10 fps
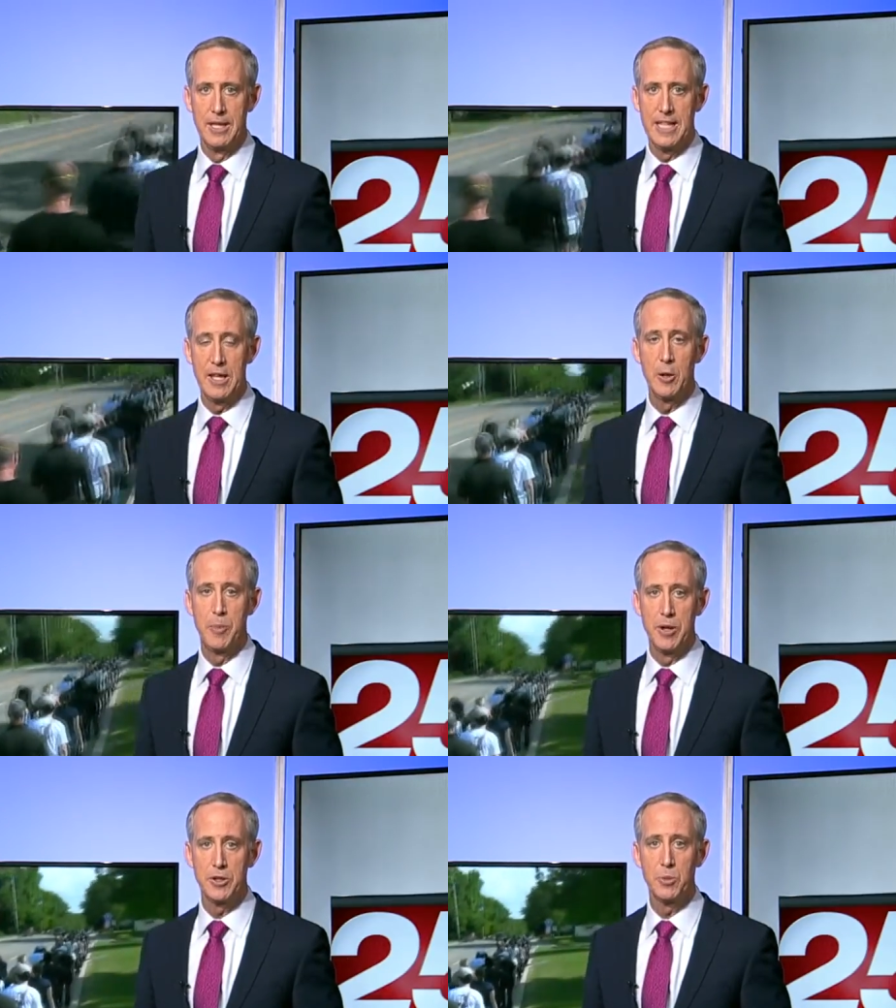Caitlin
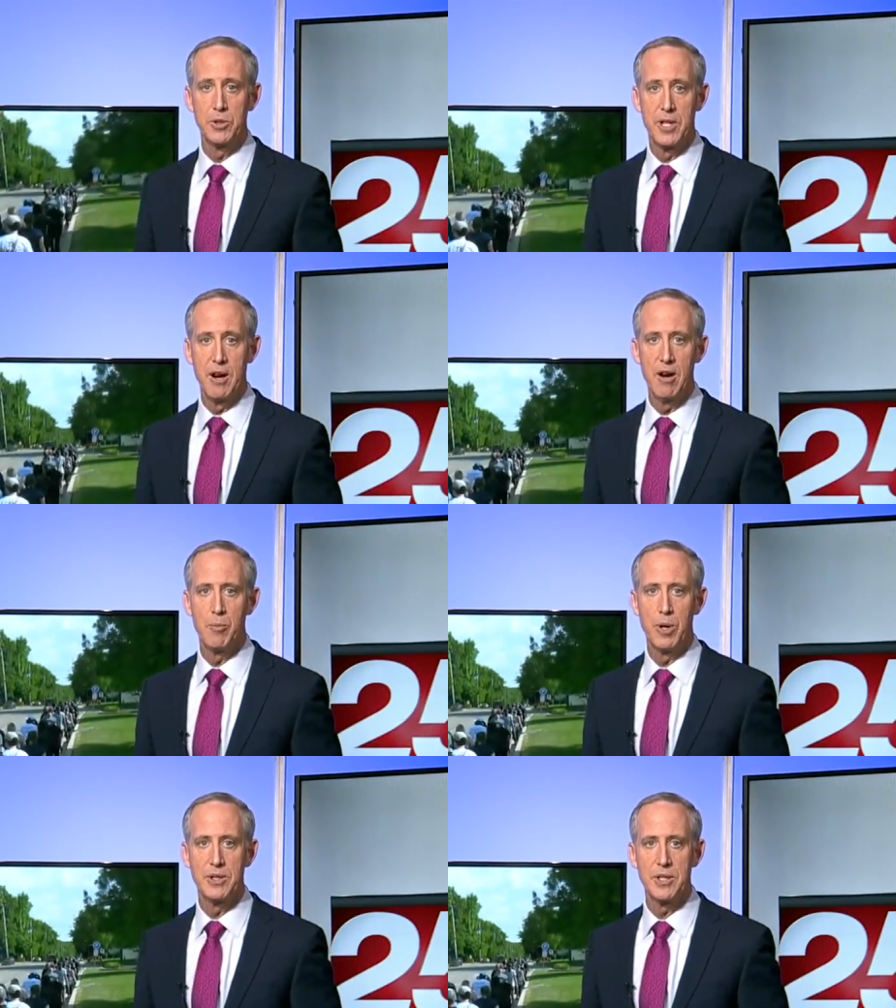Pearson was there and
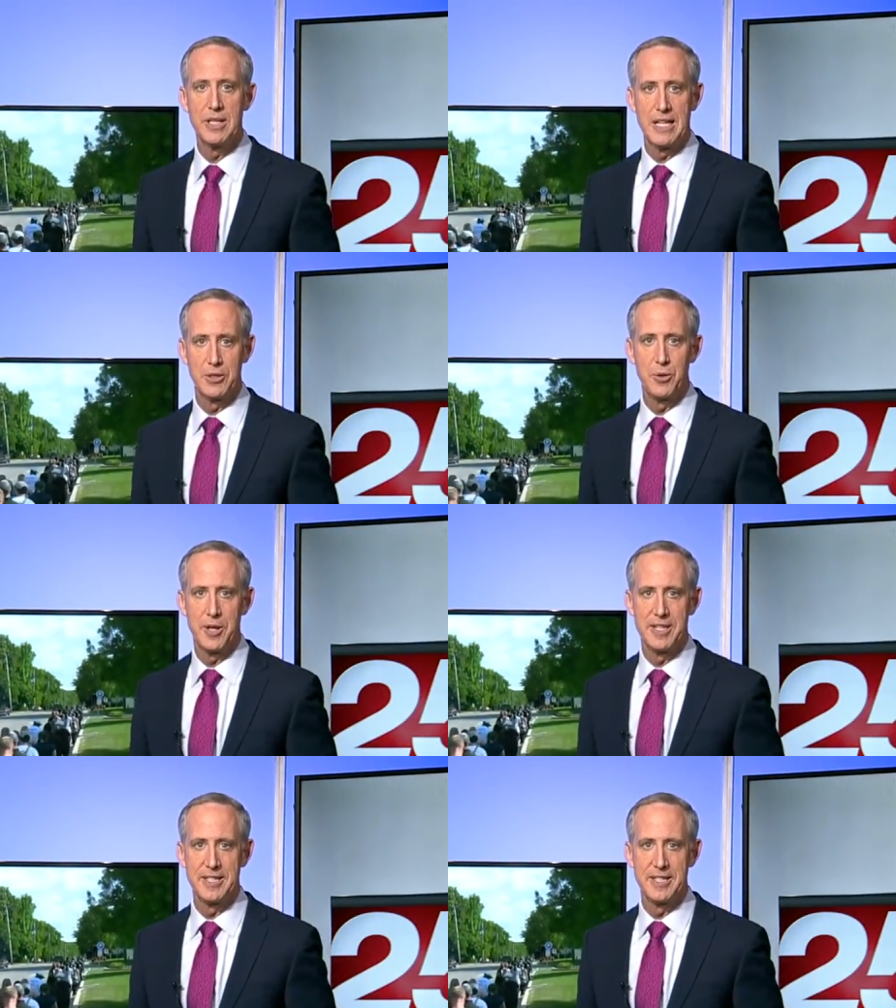brings us that story.